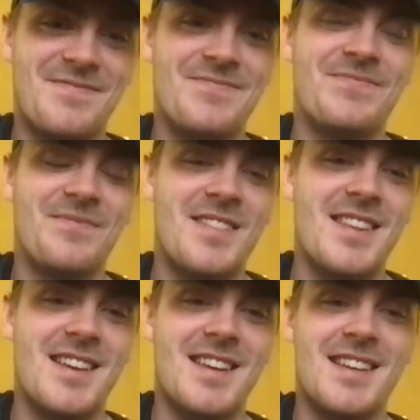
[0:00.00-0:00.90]

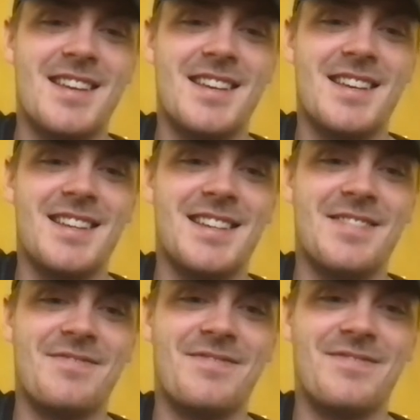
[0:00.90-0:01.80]

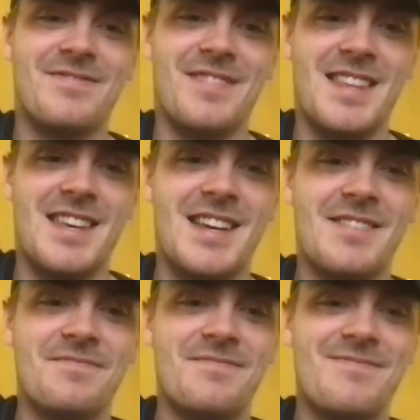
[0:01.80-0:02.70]

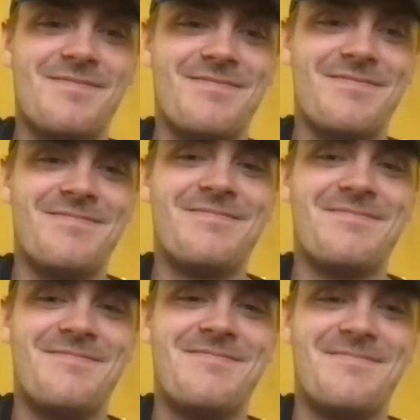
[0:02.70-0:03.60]

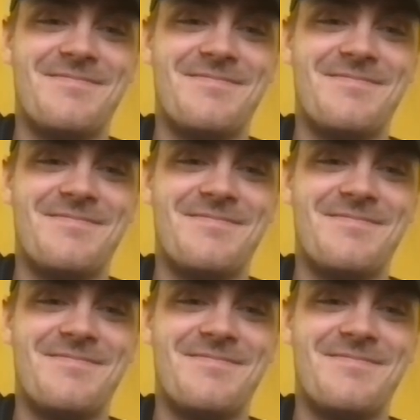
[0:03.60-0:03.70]
No words are spoken by the person on screen.